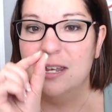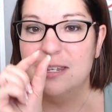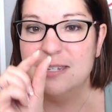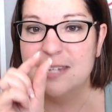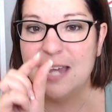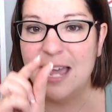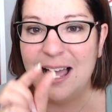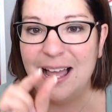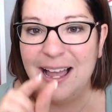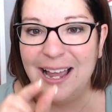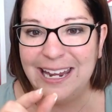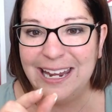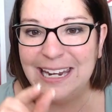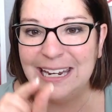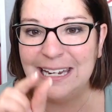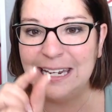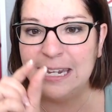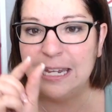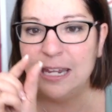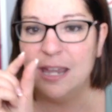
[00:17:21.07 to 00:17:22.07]

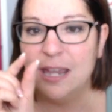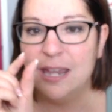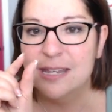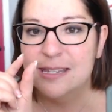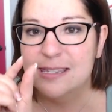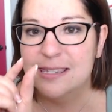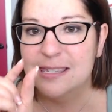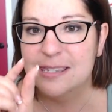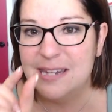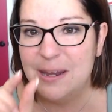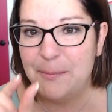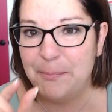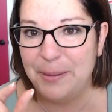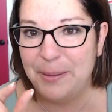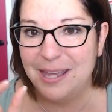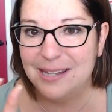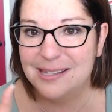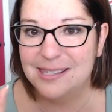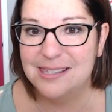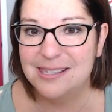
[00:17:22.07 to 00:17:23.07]
tiny
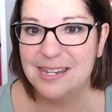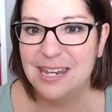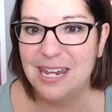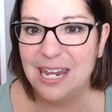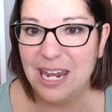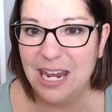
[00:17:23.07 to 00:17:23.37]
snippets